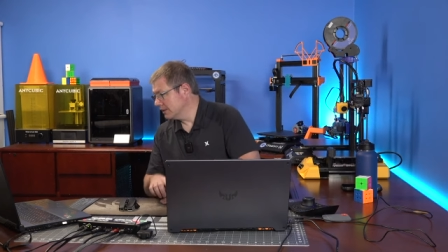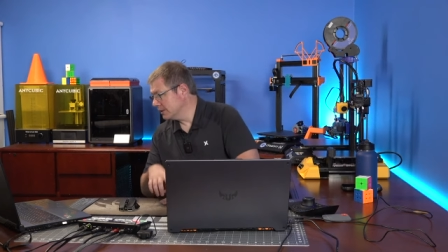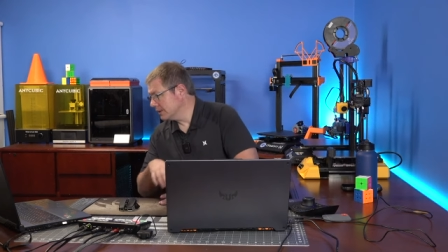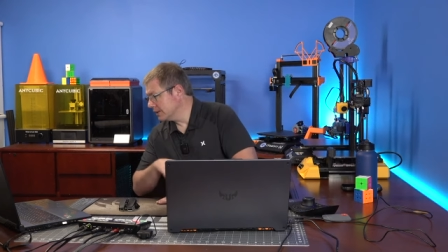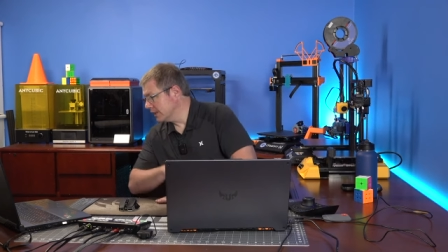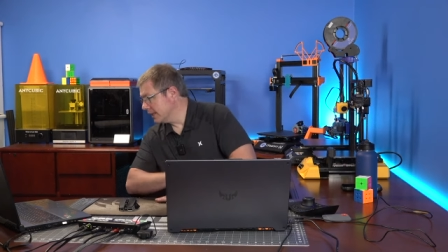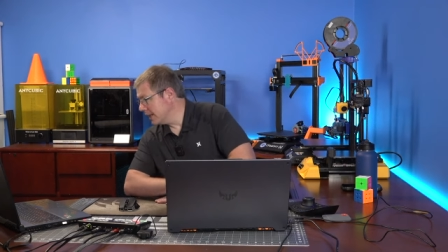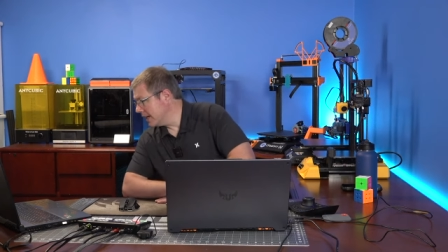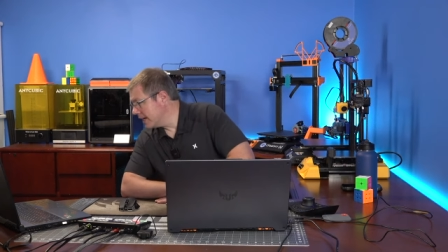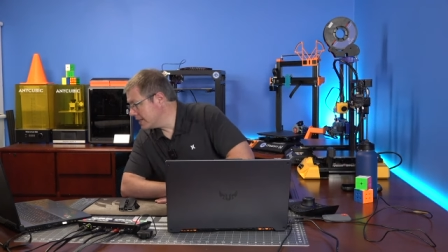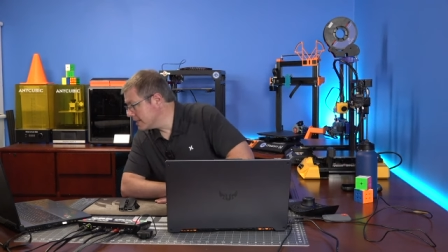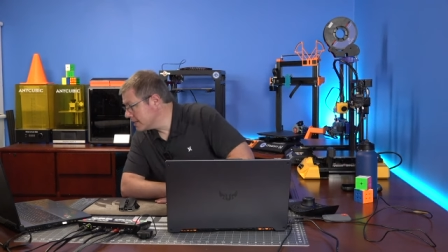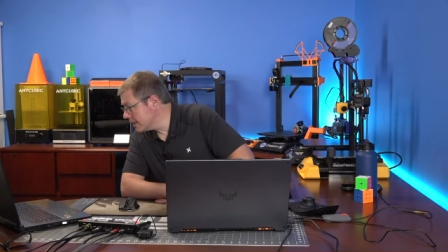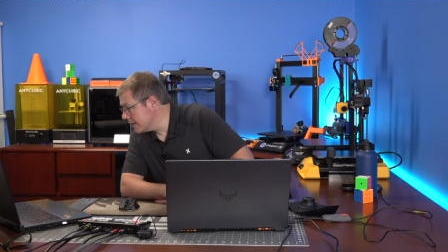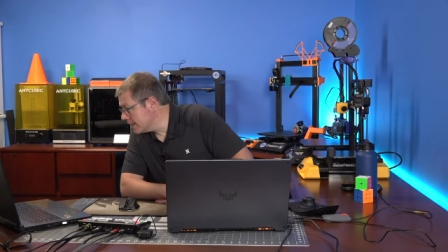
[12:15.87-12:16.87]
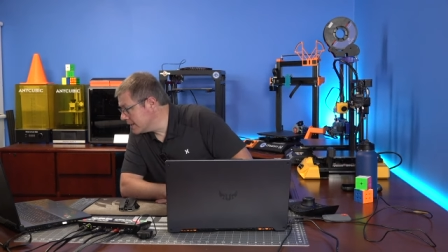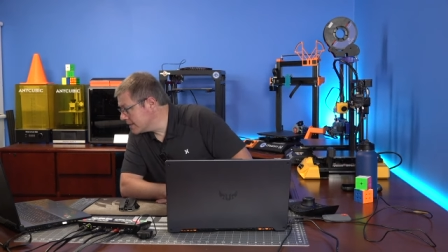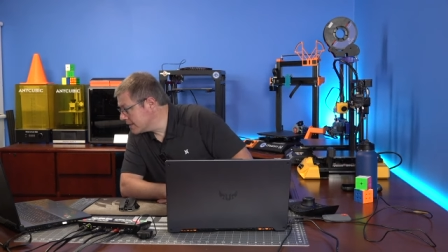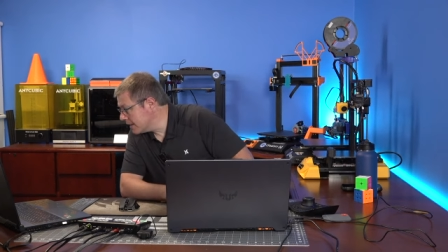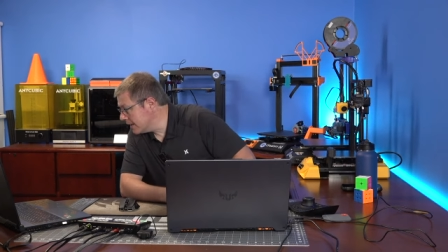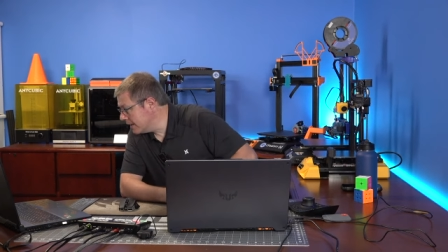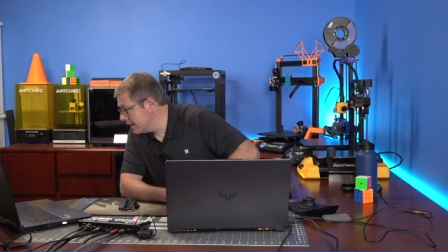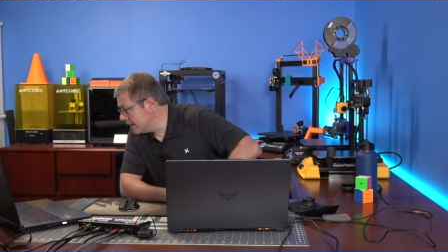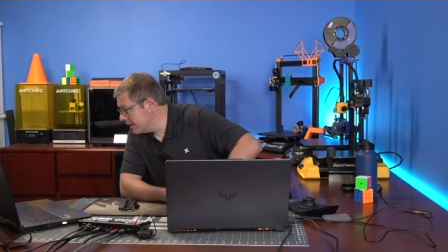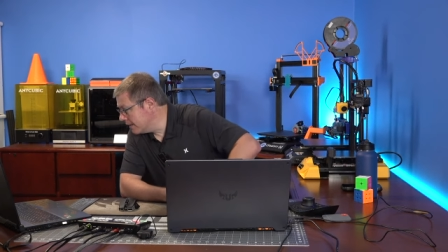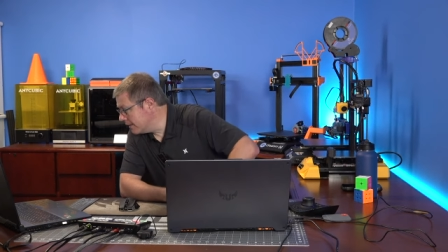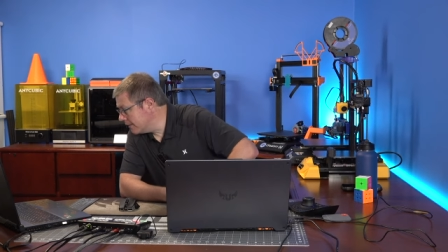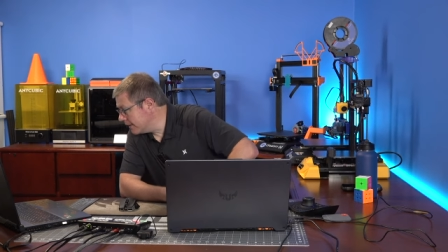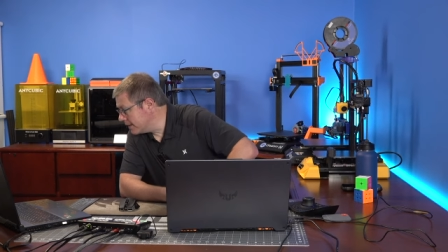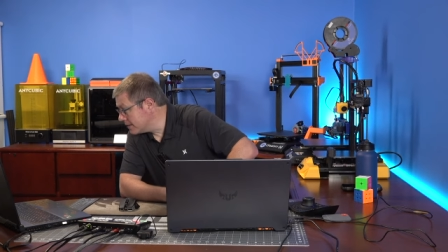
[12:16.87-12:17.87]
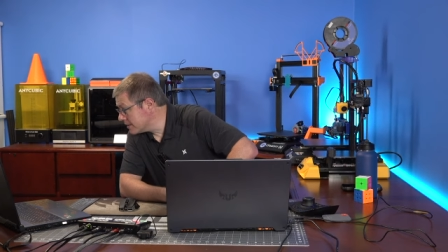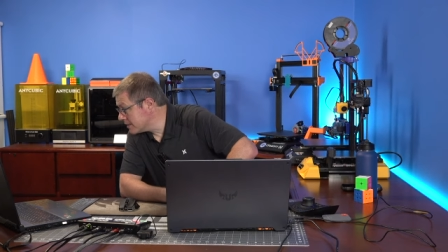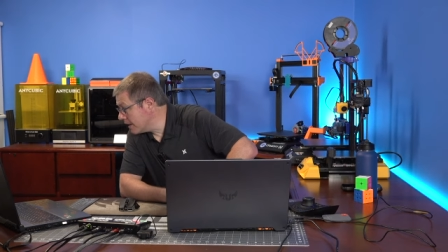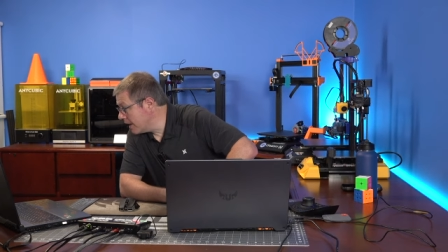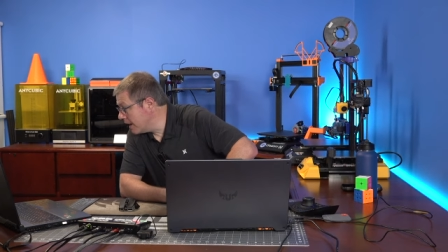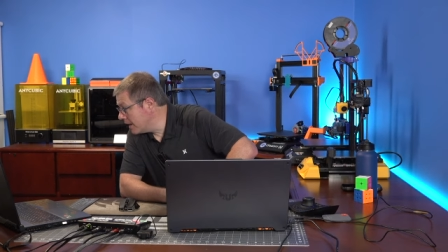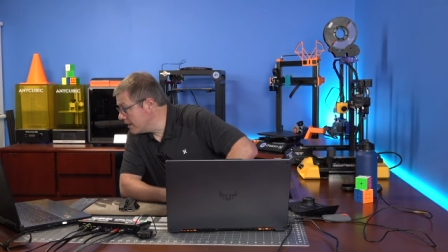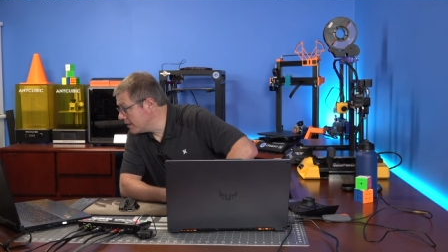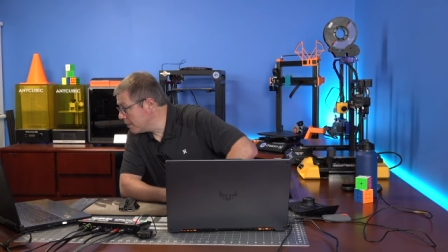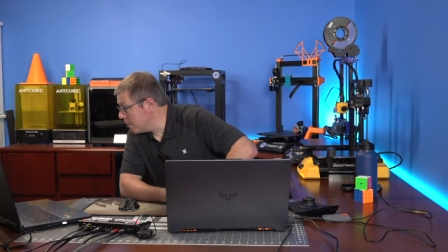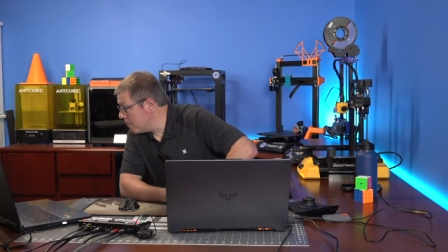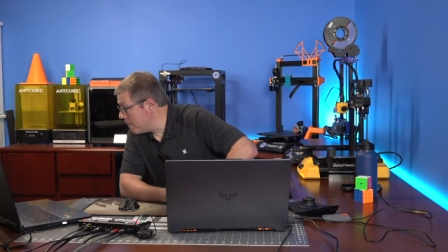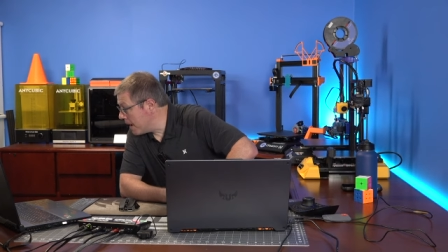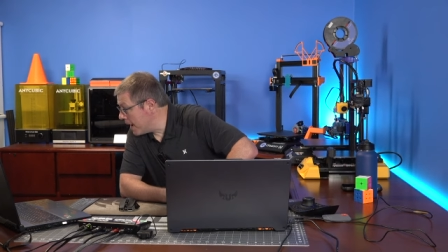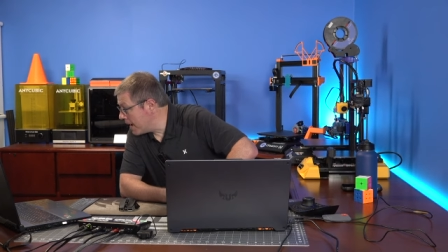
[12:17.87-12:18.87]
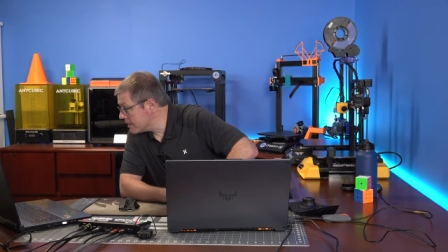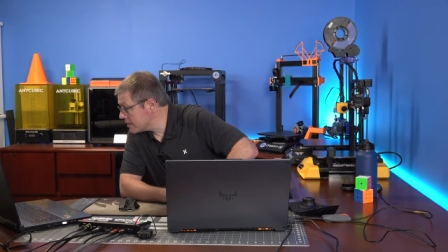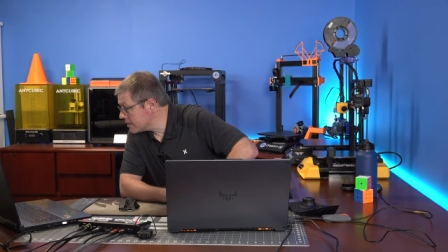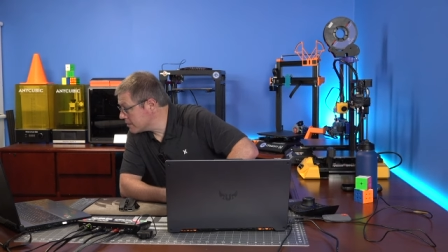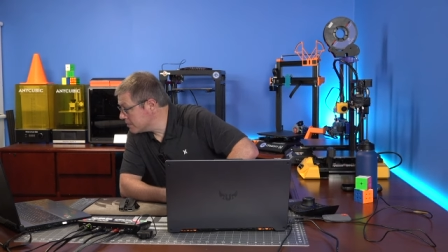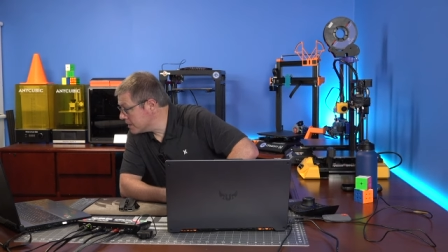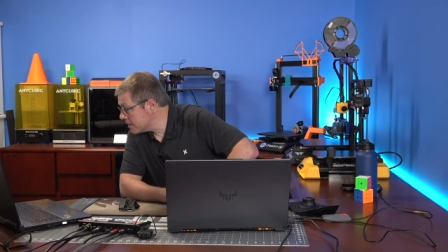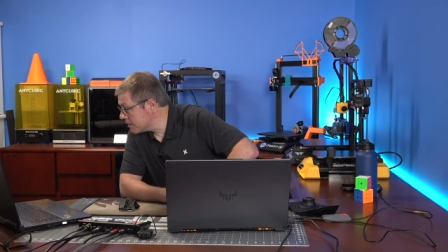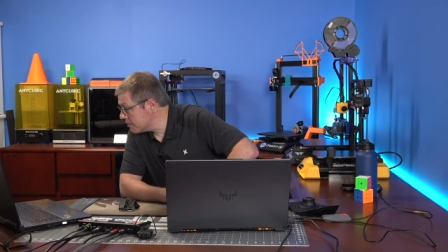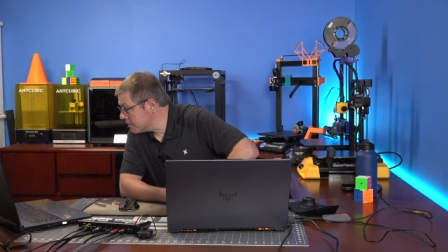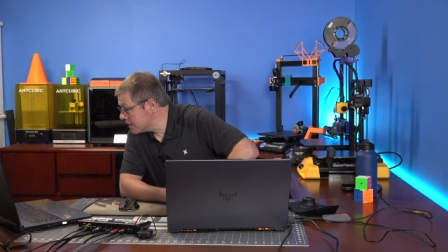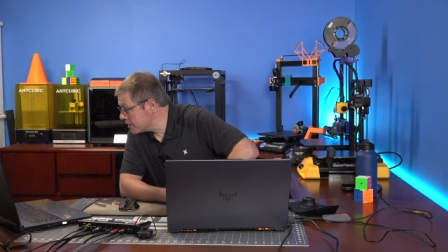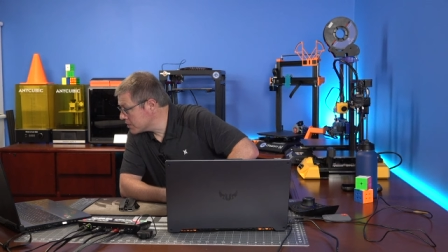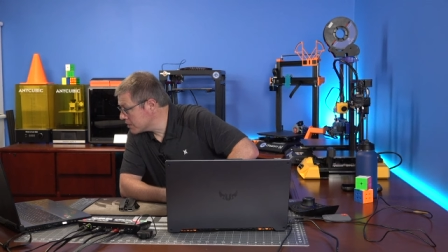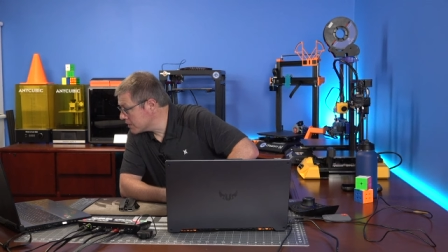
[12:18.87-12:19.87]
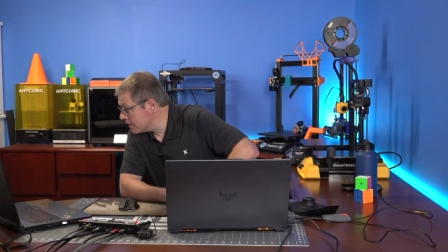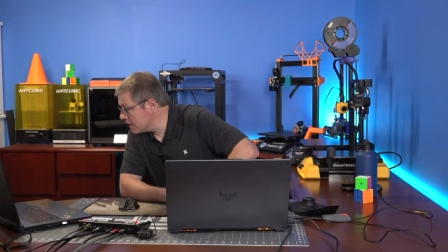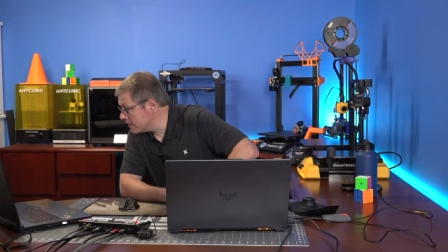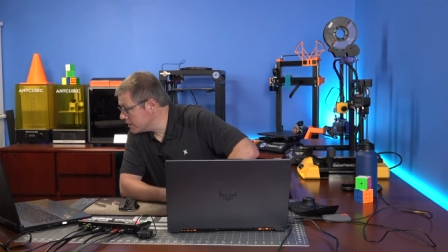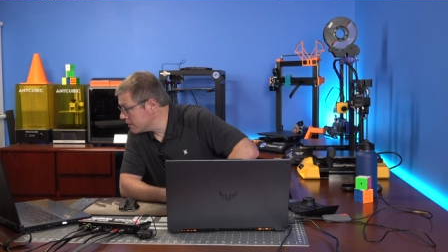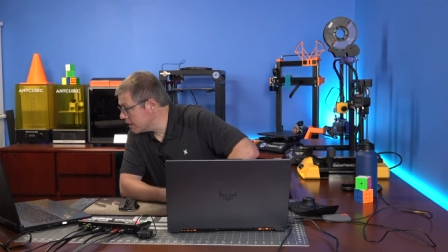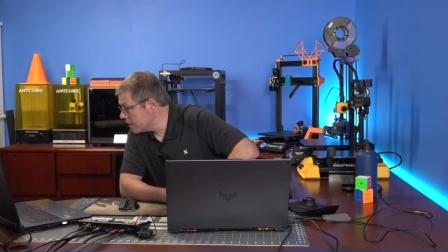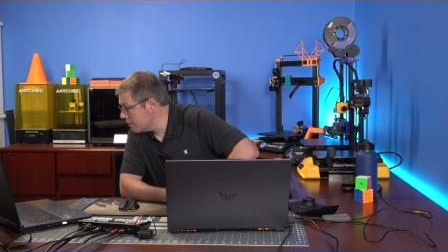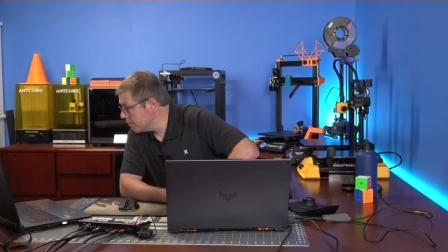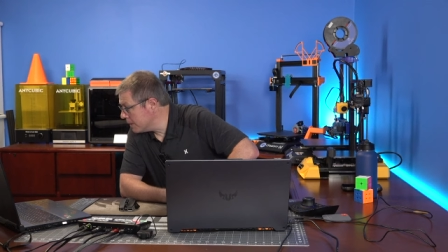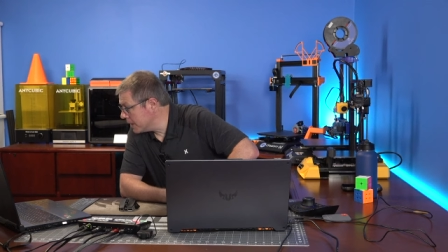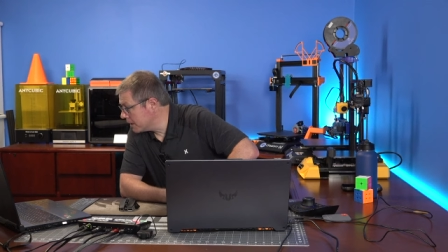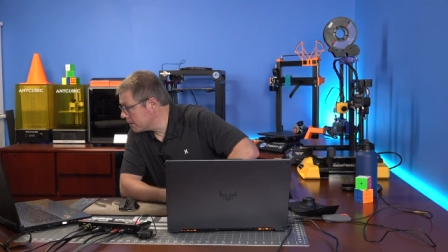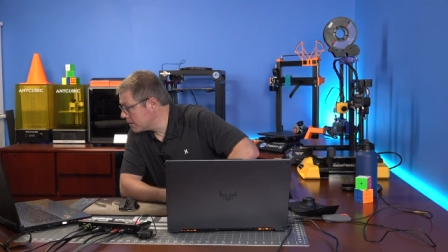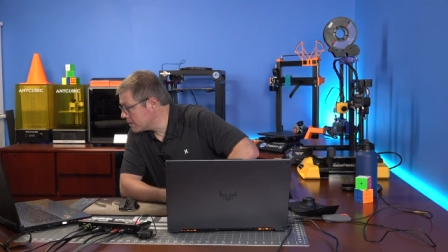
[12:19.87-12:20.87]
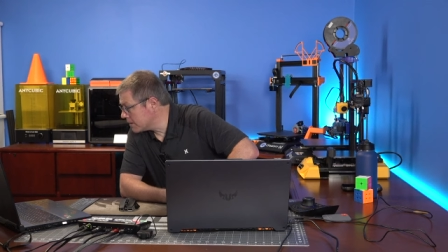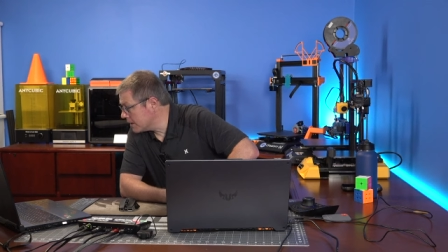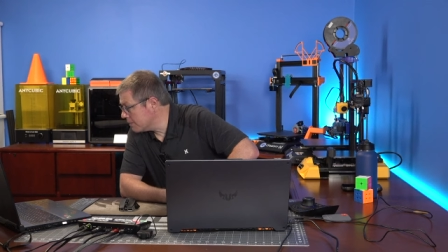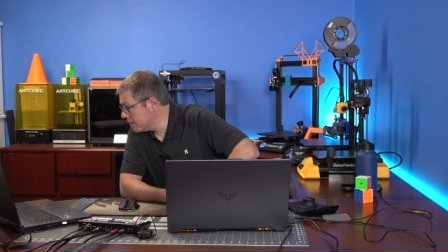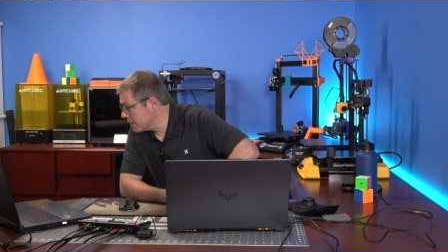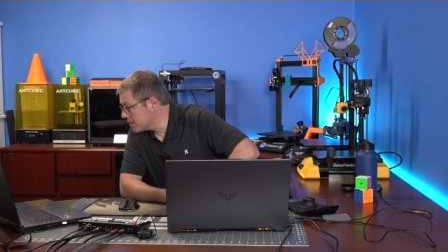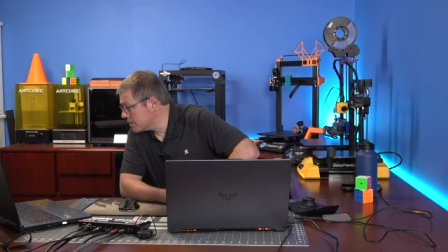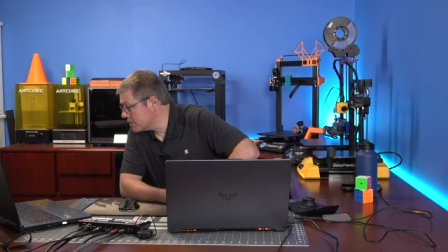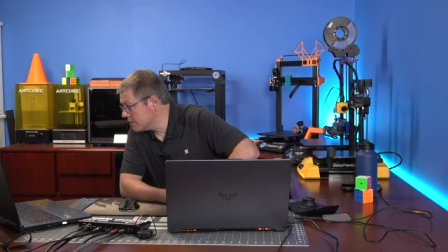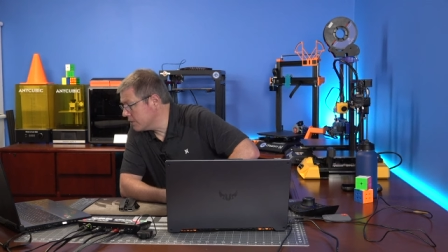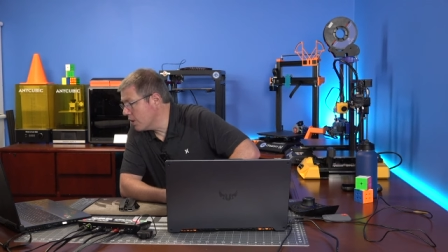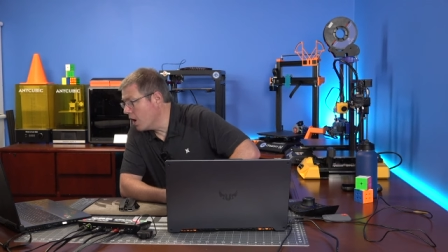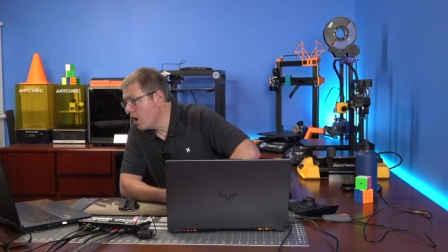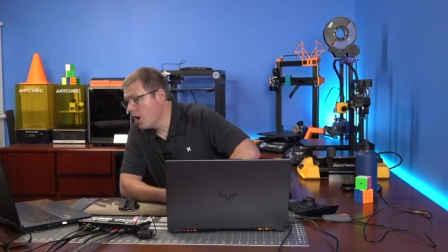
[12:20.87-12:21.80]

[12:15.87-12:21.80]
See, Ed says, I have a signed Matt Smith picture and Tom Baker signed picture too.